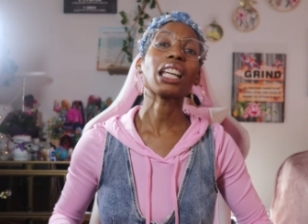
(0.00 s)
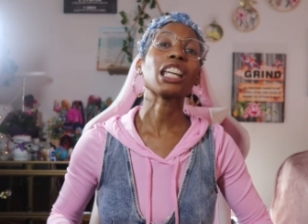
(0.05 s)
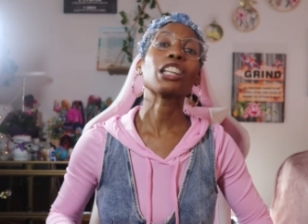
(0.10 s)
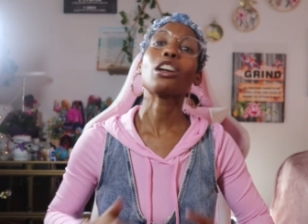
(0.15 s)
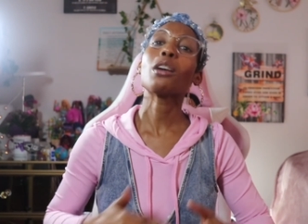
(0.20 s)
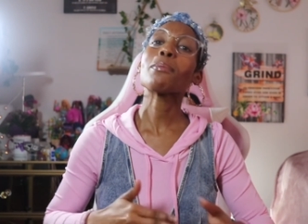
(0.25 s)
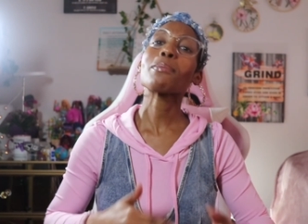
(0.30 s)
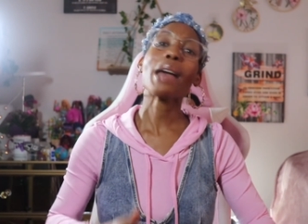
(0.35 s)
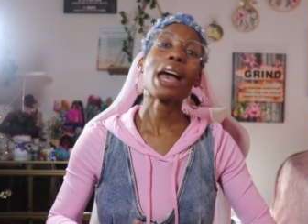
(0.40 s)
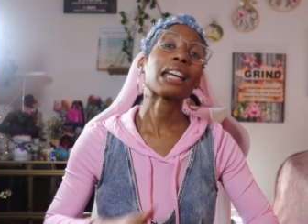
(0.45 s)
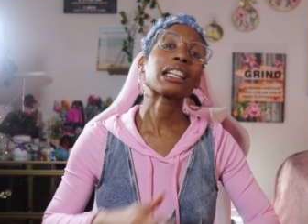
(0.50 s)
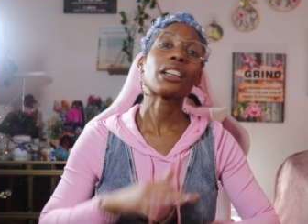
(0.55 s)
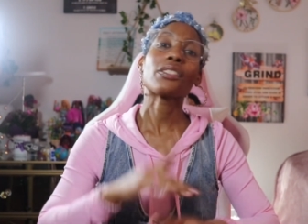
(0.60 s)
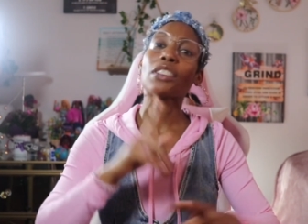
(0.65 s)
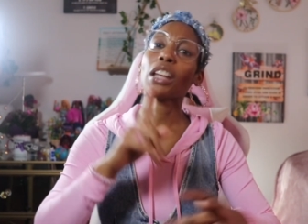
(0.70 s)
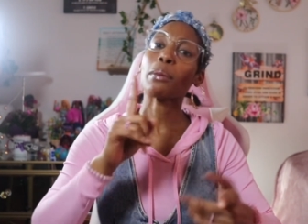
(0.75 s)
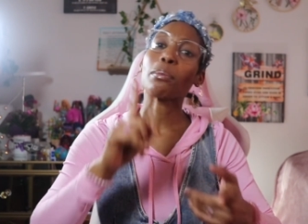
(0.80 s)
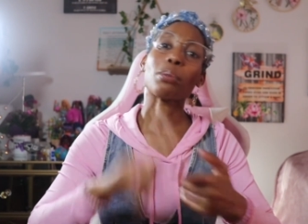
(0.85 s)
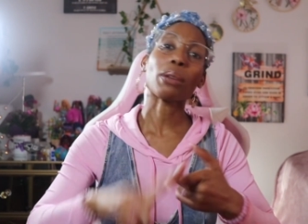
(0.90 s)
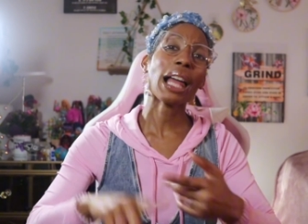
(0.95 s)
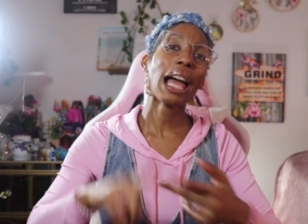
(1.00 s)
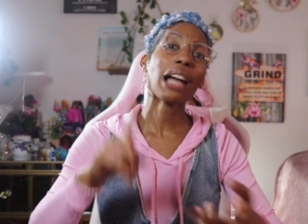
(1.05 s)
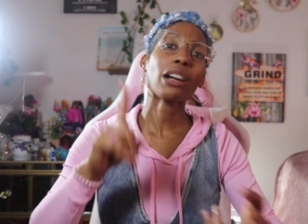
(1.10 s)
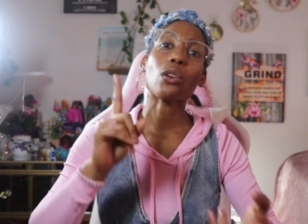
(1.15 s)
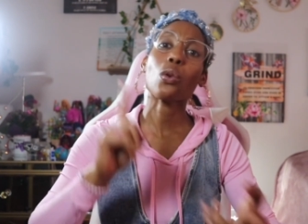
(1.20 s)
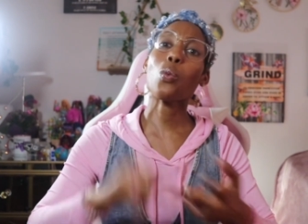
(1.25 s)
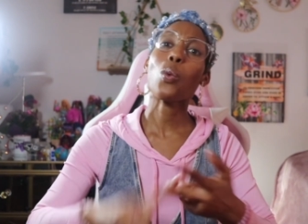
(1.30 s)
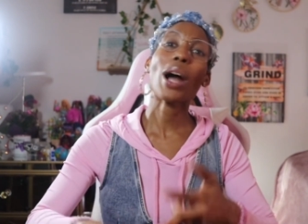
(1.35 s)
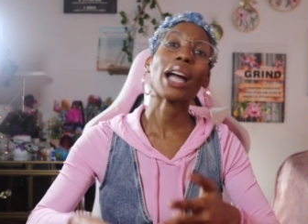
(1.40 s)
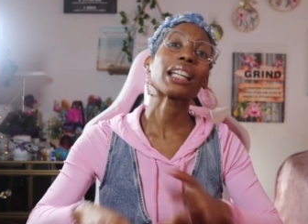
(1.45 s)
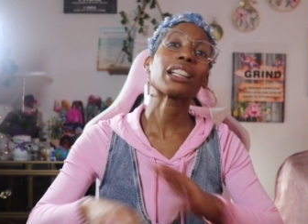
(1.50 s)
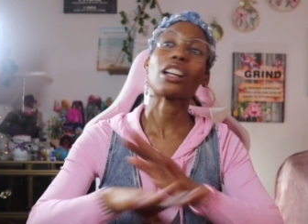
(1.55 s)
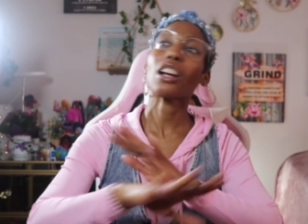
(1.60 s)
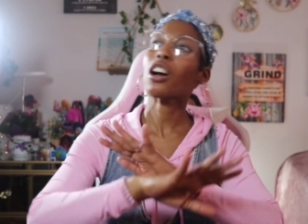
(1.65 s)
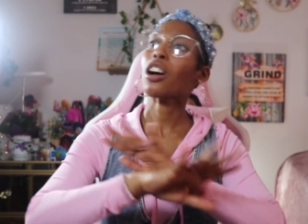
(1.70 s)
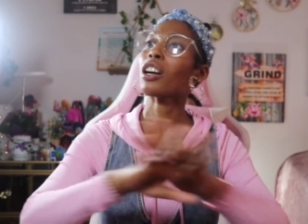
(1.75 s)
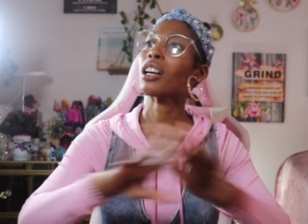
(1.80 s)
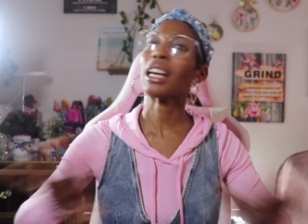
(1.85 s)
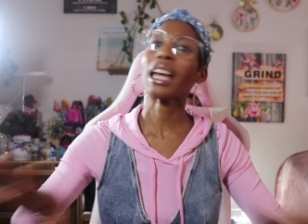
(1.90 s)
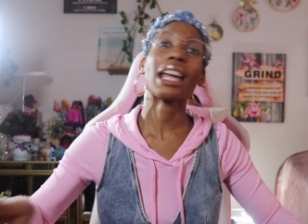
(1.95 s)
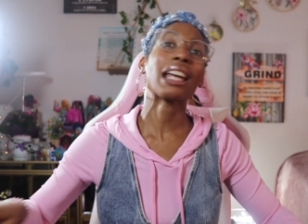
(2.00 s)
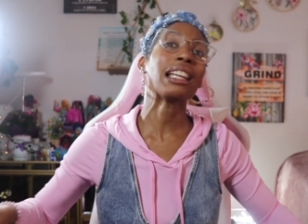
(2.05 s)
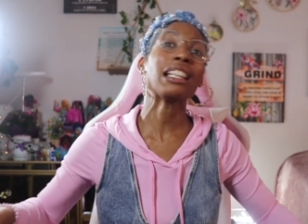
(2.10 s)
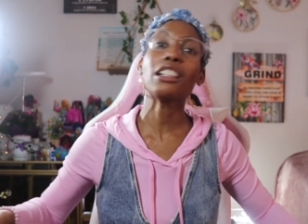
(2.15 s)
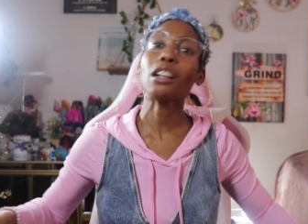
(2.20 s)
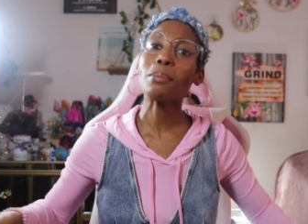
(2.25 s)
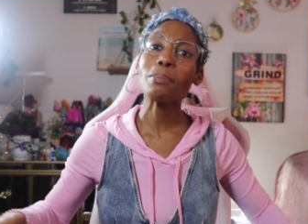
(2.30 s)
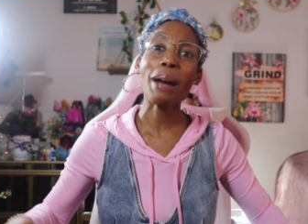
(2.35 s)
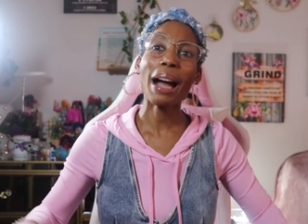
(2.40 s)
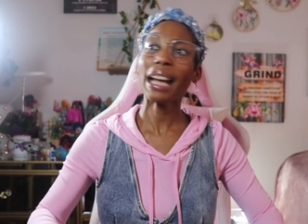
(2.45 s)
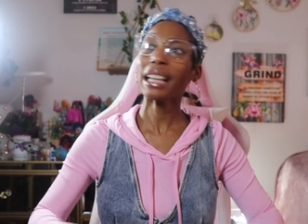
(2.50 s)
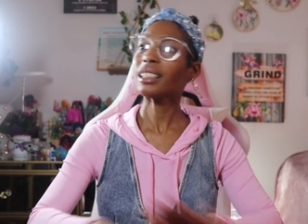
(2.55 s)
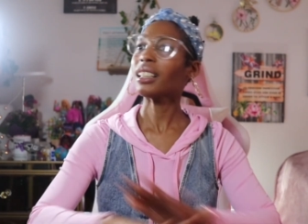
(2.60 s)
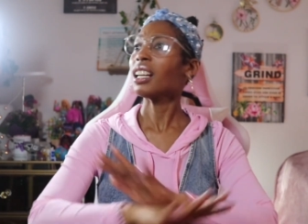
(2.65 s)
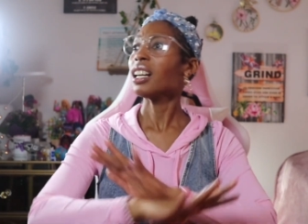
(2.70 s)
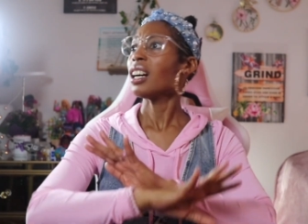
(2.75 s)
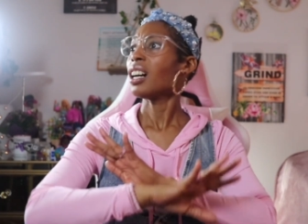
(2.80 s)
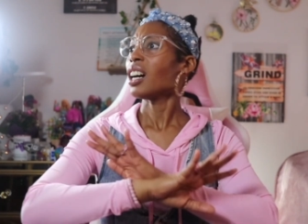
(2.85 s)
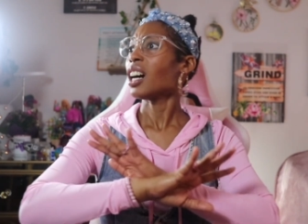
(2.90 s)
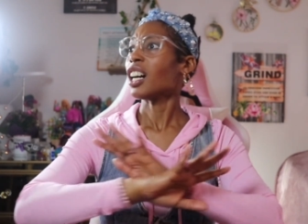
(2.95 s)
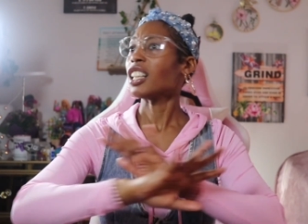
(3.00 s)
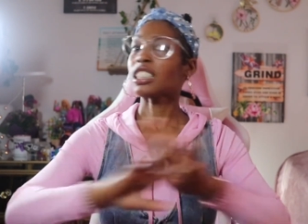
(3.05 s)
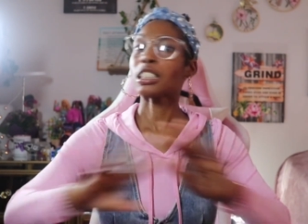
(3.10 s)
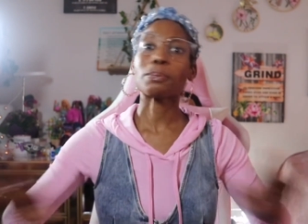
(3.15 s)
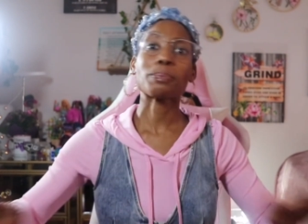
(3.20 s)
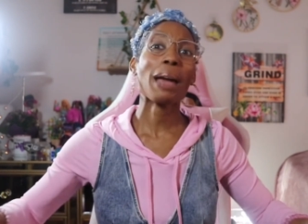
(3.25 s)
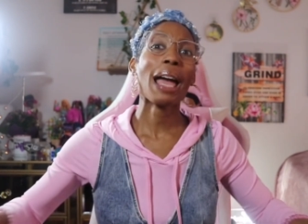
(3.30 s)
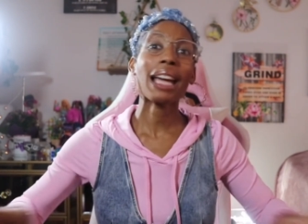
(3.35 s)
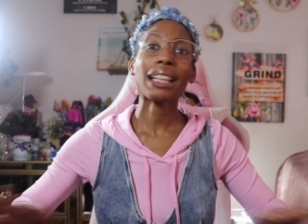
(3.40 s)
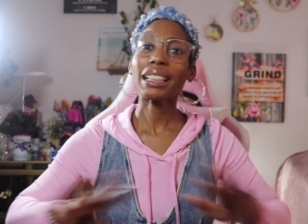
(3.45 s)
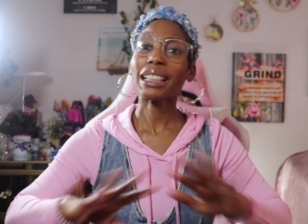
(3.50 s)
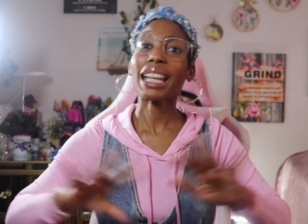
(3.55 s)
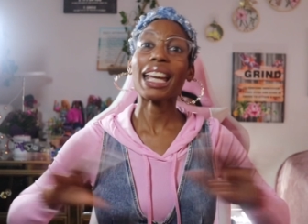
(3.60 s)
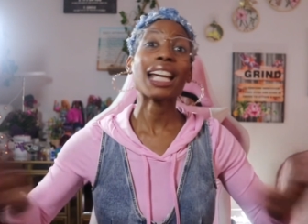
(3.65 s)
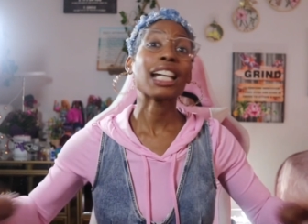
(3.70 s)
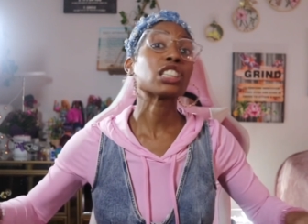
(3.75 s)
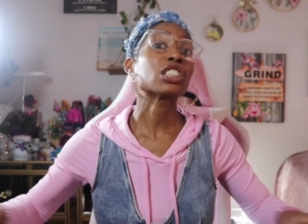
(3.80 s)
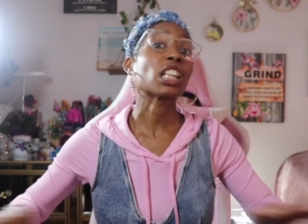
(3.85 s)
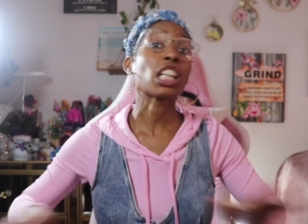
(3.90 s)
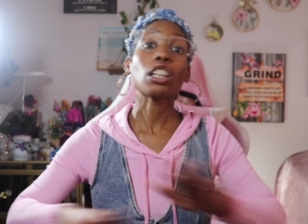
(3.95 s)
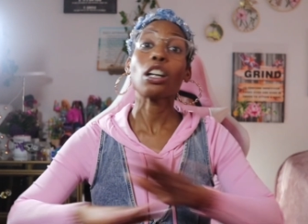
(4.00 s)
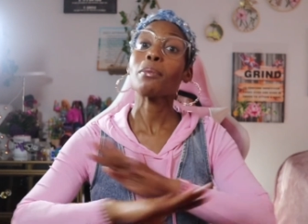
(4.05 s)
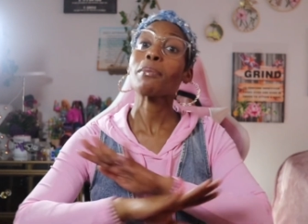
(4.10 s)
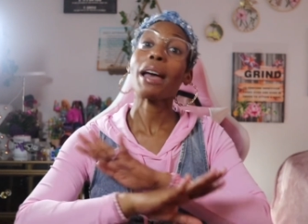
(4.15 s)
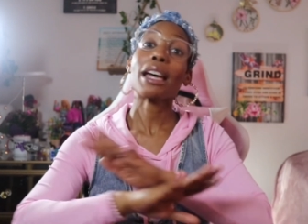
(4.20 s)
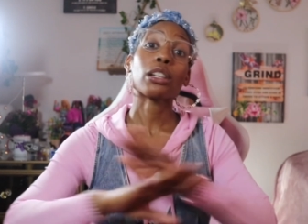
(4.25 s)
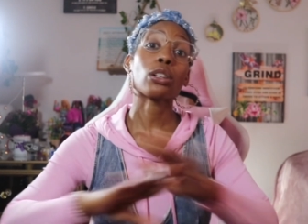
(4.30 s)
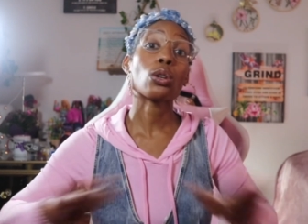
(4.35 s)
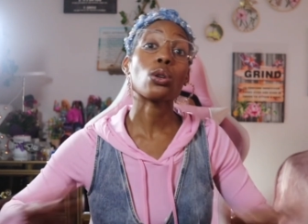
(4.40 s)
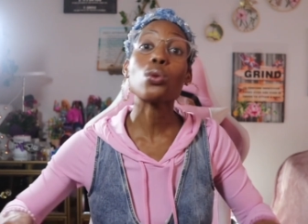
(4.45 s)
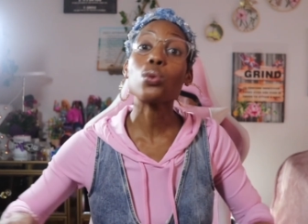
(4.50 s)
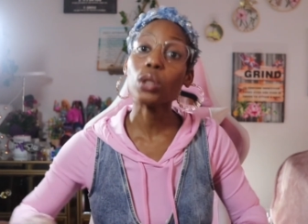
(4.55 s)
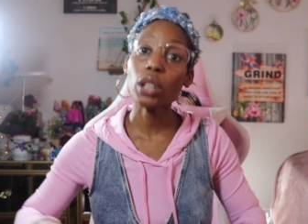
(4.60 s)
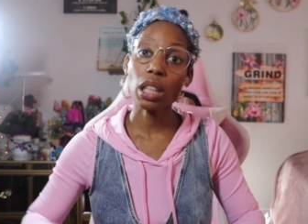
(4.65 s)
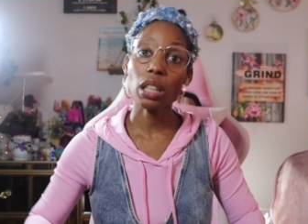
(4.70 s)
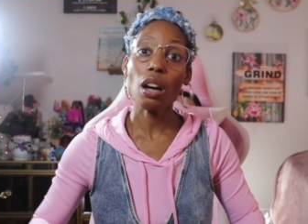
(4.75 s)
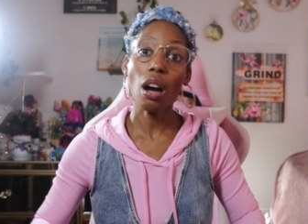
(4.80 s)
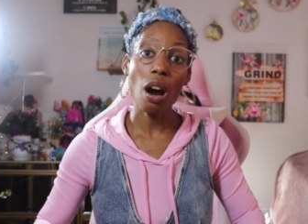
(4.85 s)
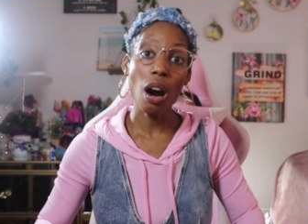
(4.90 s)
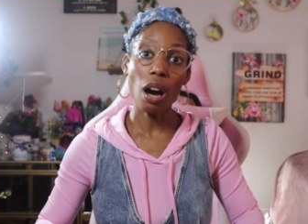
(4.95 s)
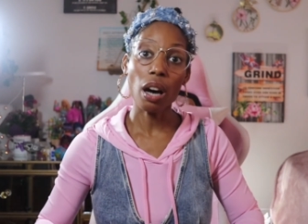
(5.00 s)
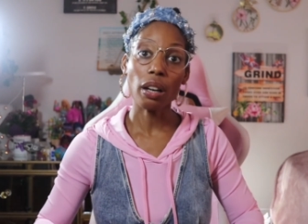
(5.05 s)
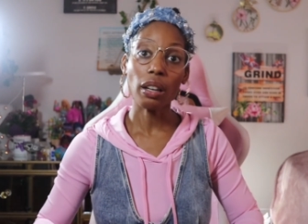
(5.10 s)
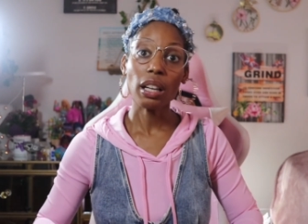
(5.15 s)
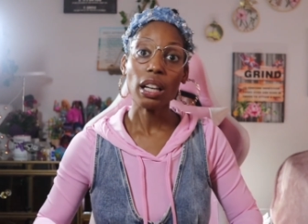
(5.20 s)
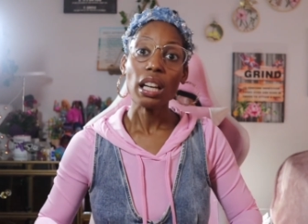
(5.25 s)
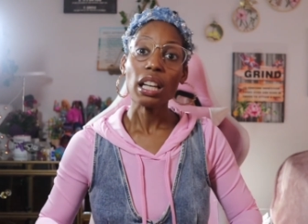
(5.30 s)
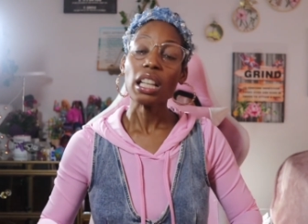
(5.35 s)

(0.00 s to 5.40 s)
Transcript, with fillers: It don't matter if they're black or white, Edomite, Hispanic, Asian, it don't matter who they are.